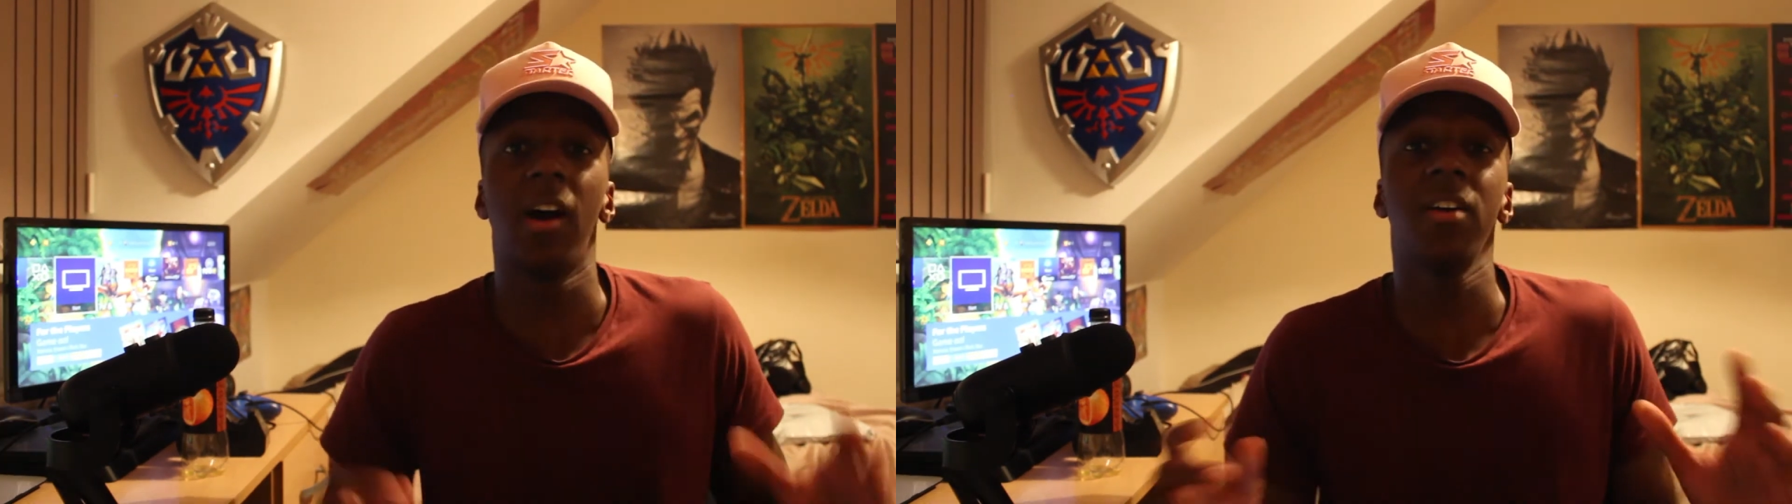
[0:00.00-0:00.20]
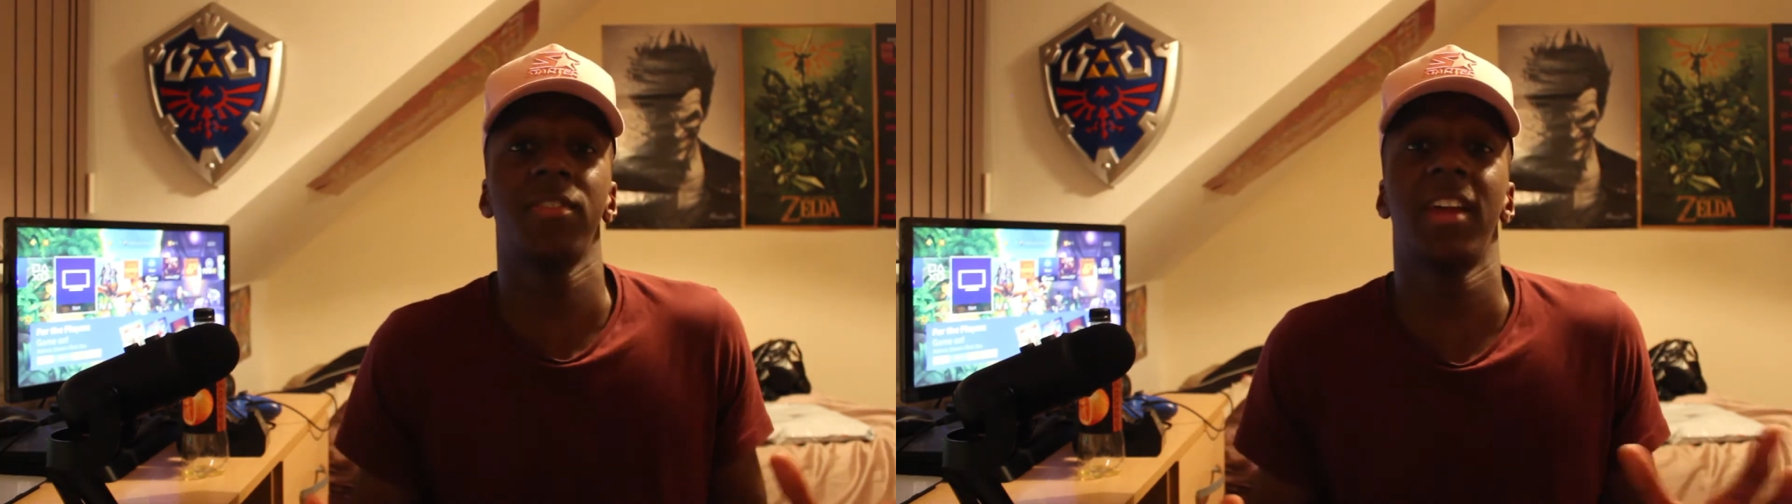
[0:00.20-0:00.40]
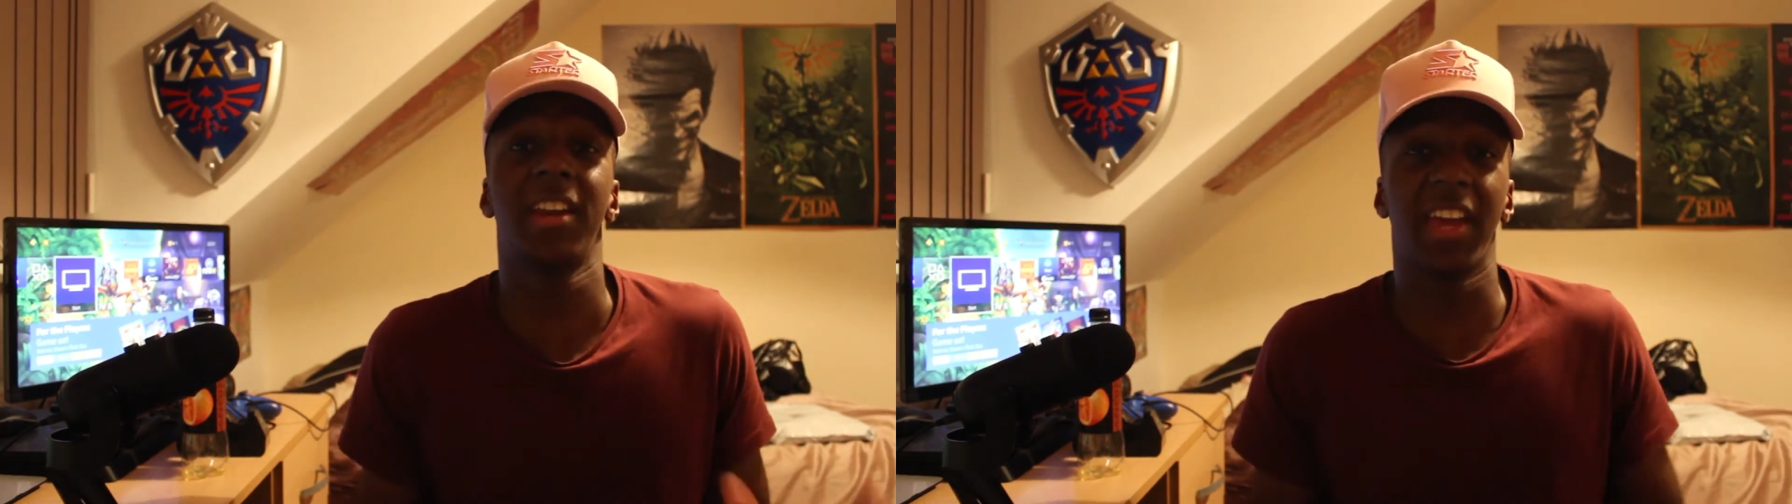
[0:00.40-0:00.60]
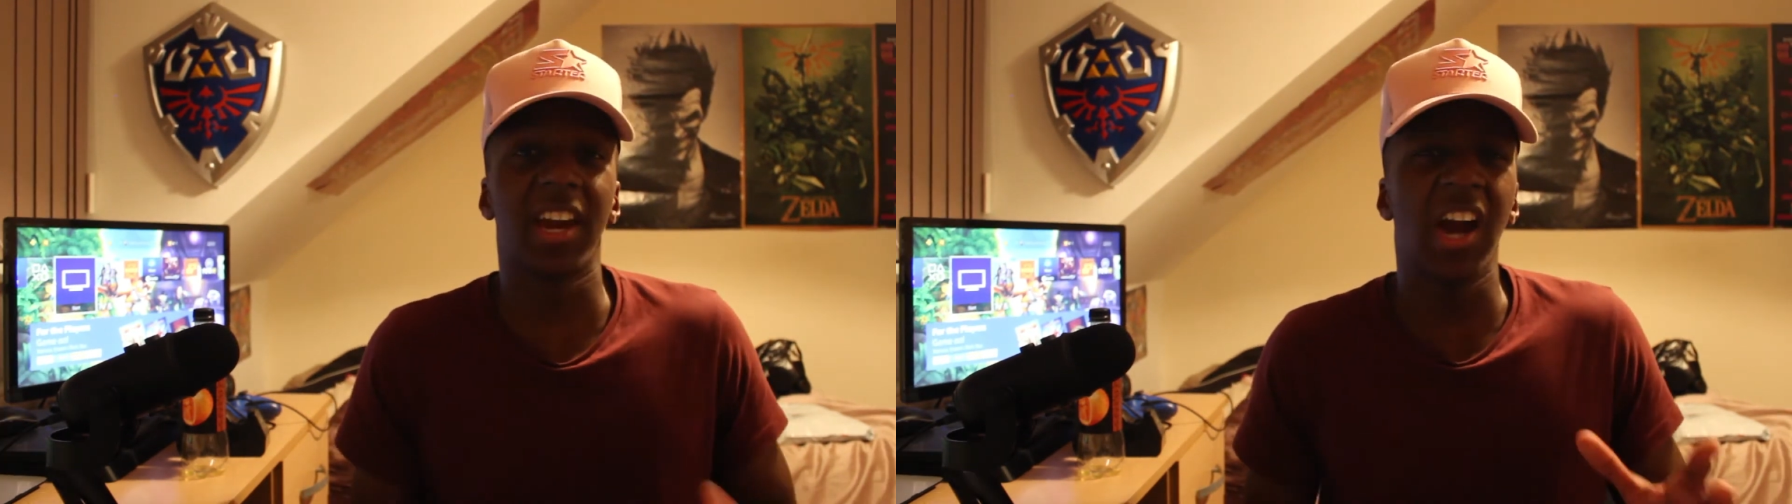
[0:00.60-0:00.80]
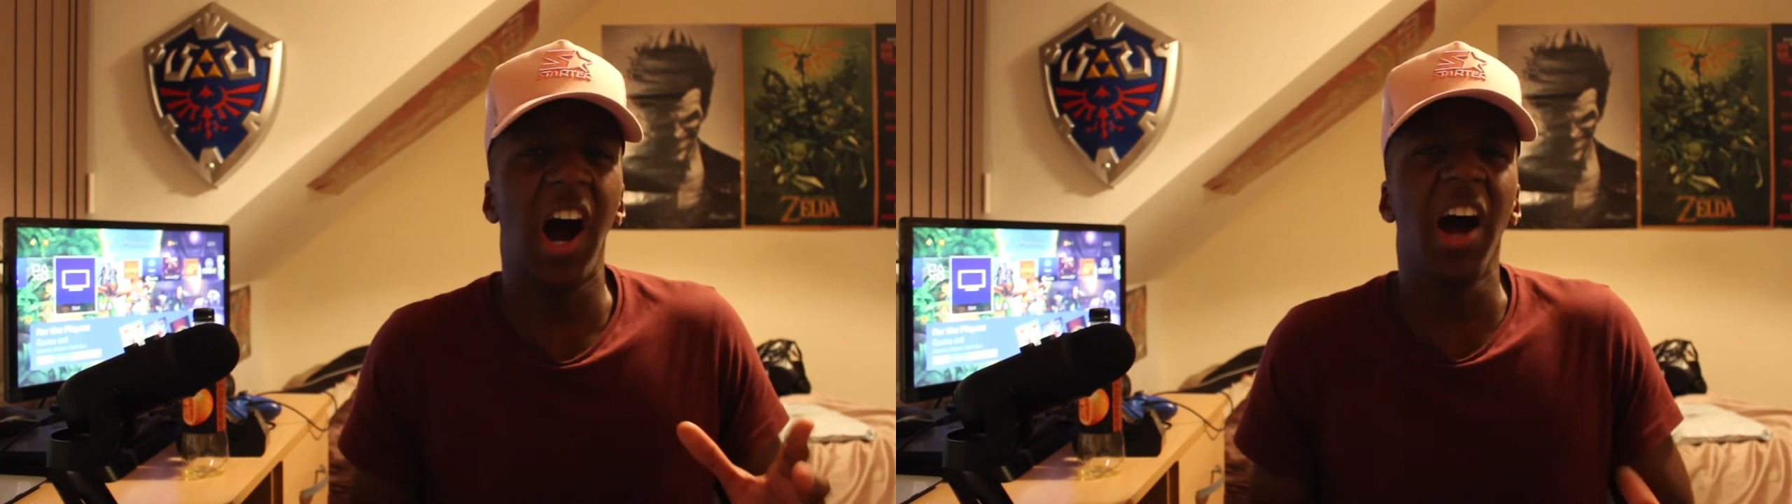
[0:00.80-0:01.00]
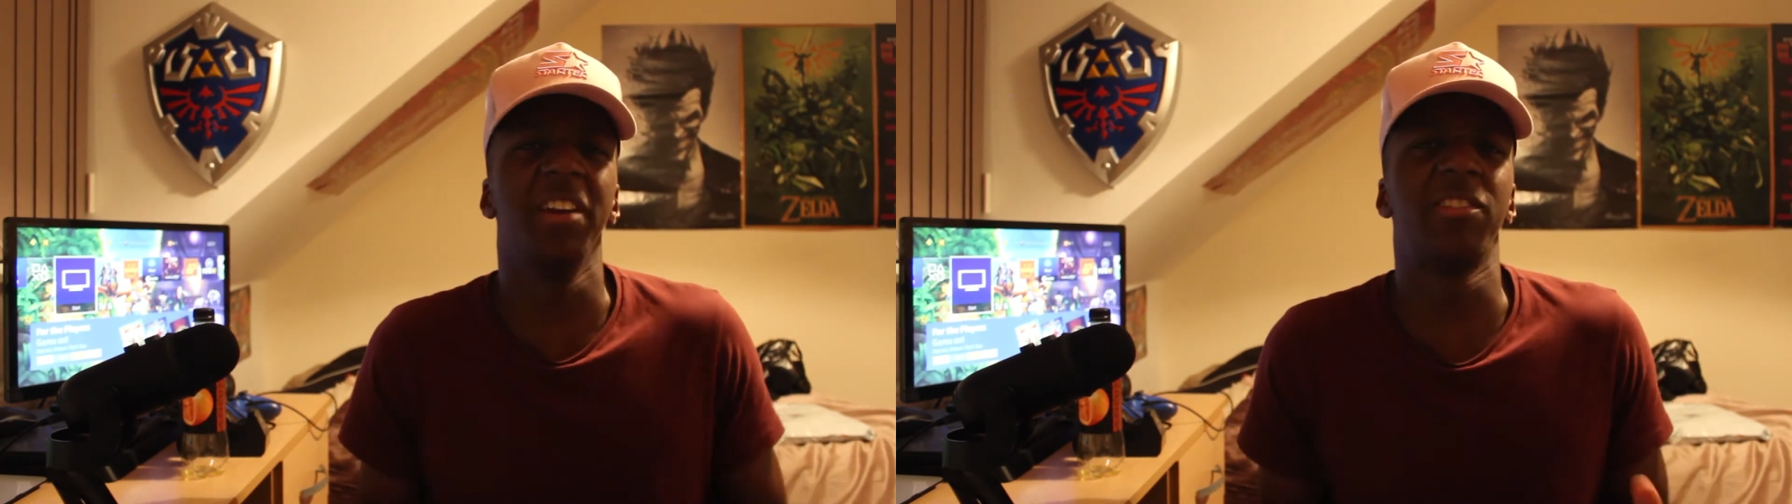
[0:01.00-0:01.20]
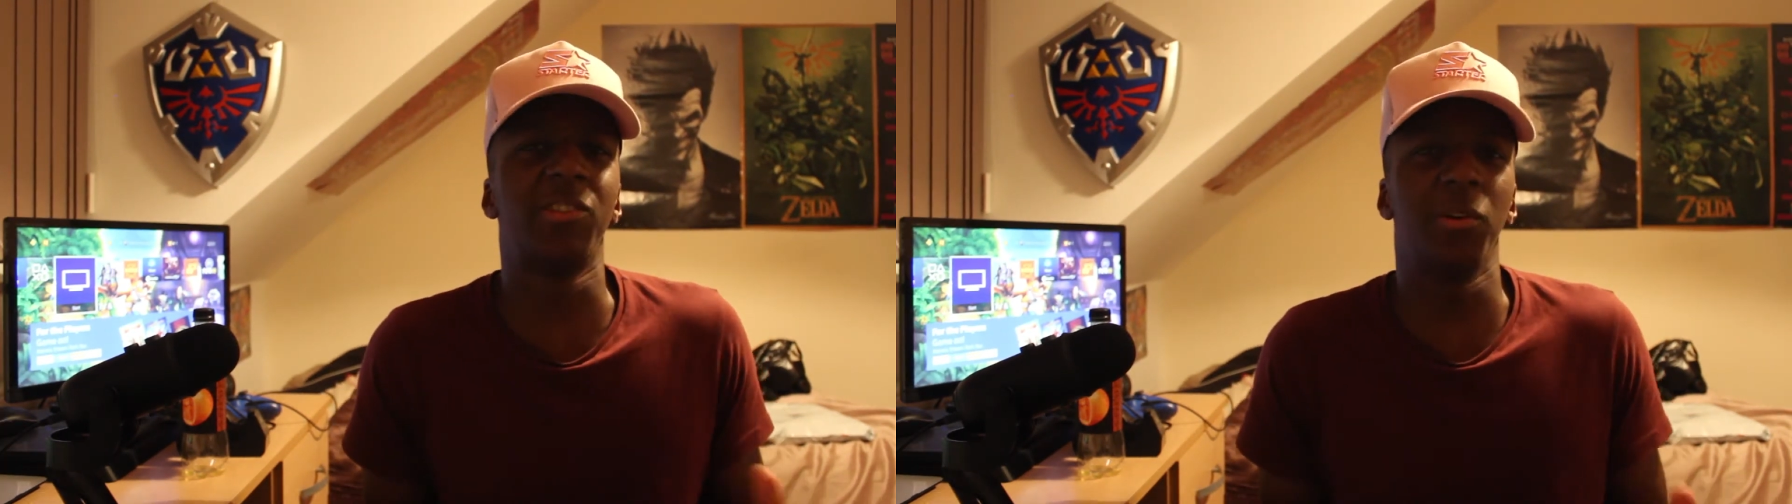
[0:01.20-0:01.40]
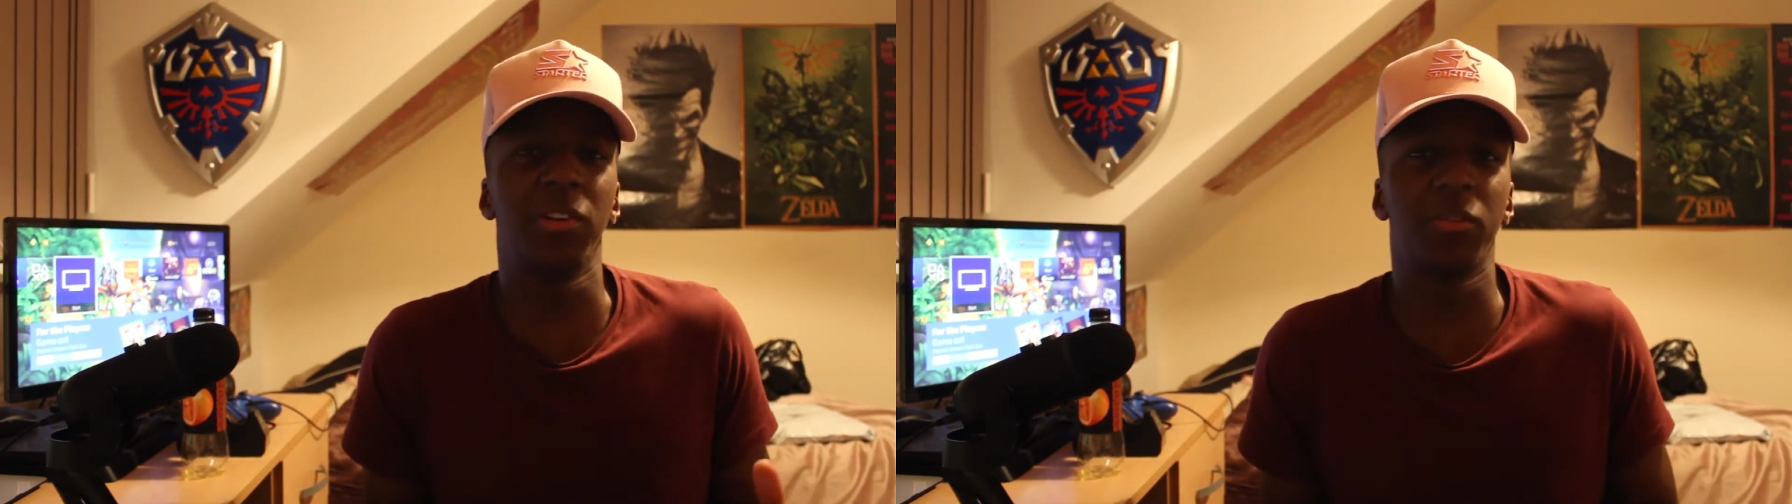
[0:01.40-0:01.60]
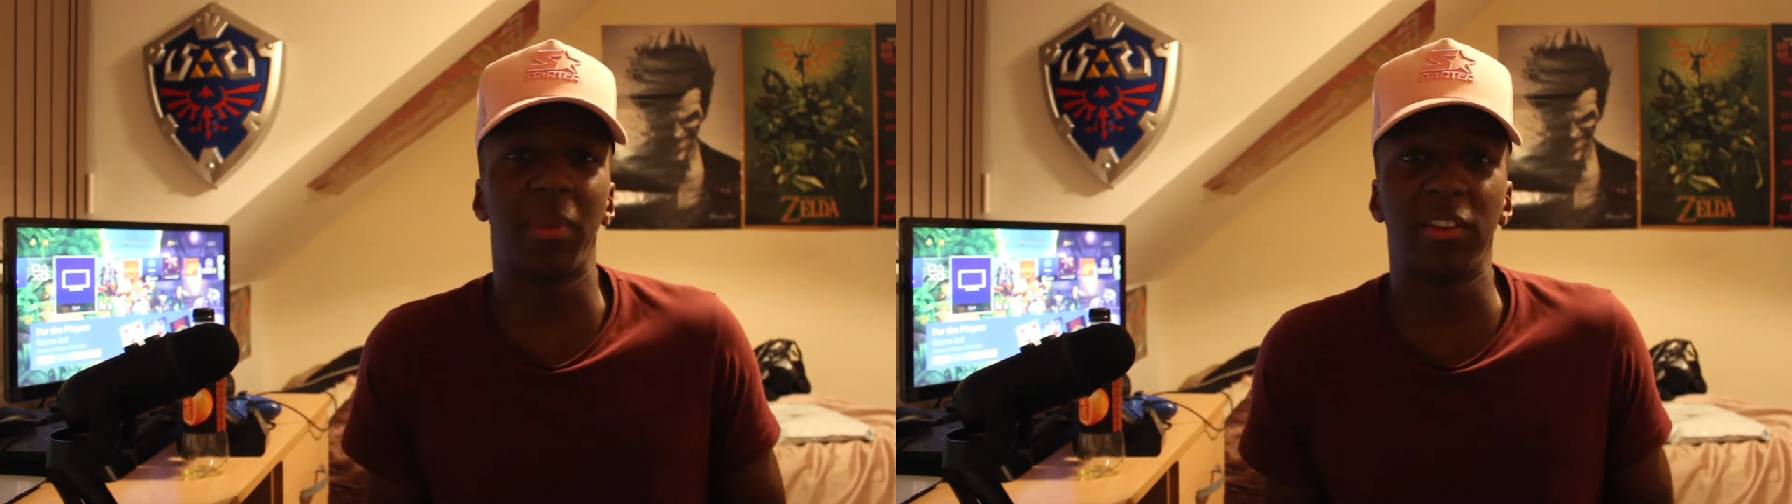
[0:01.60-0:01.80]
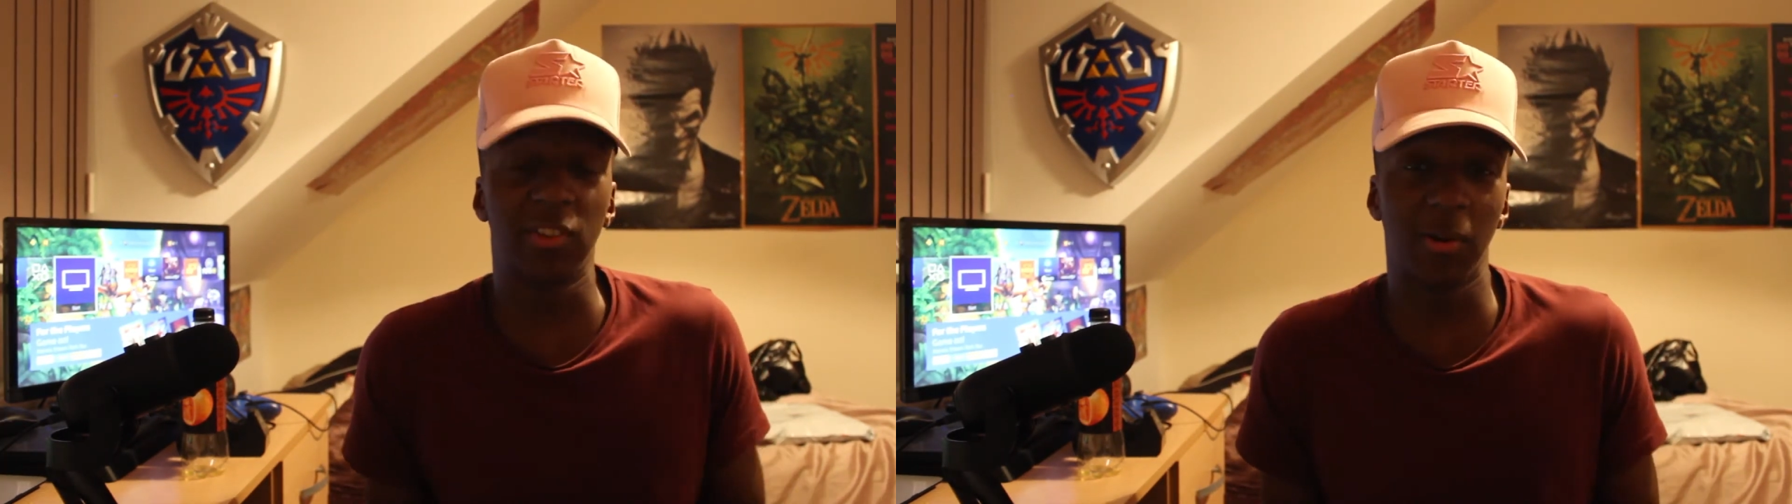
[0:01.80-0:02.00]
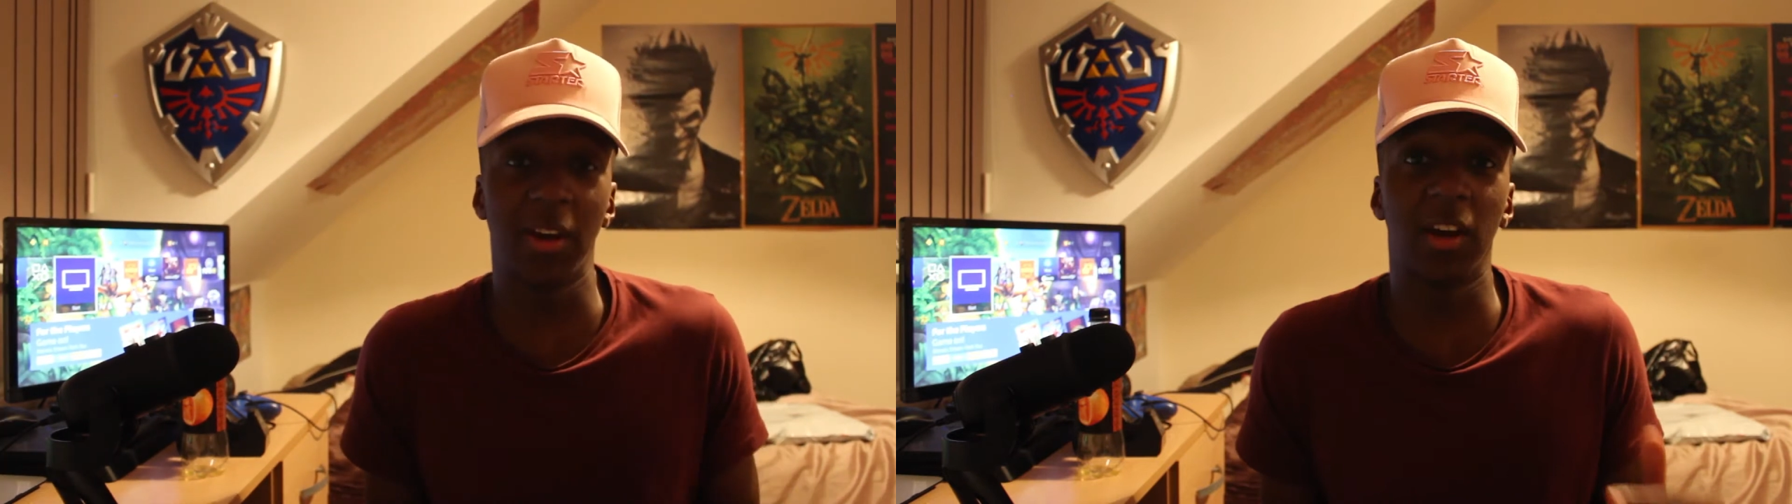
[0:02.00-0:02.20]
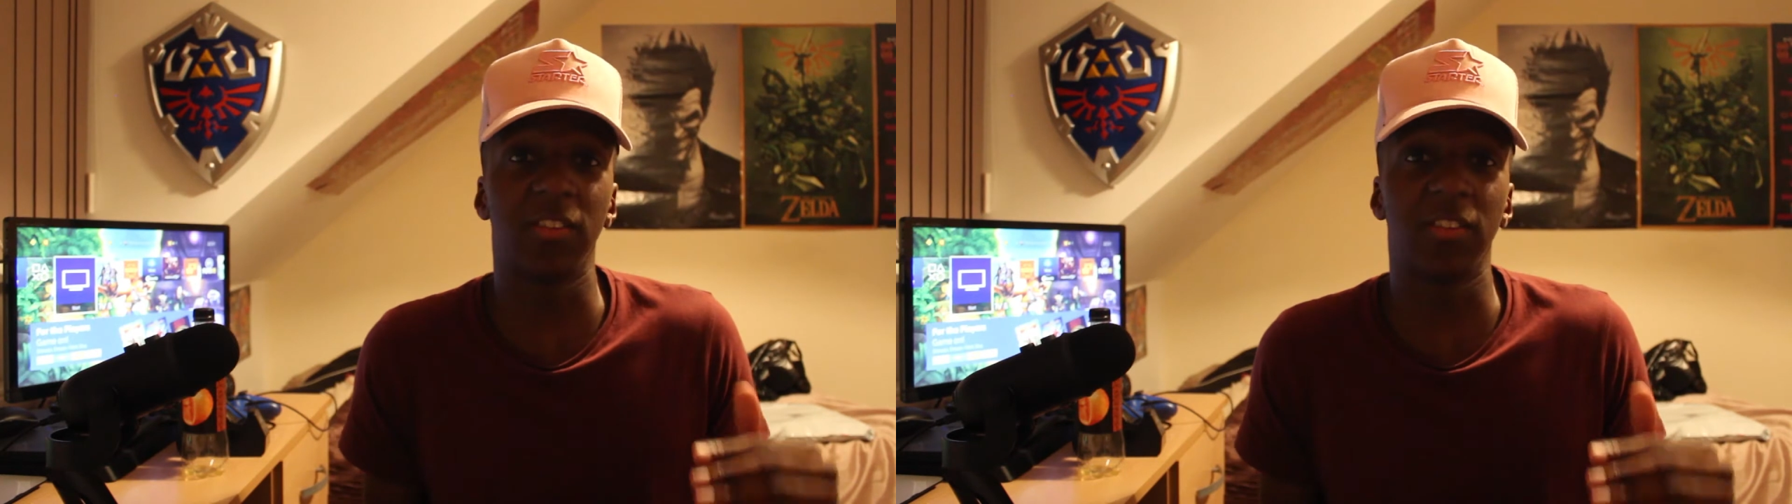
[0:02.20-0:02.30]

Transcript: After that, they kind of shocked us by showing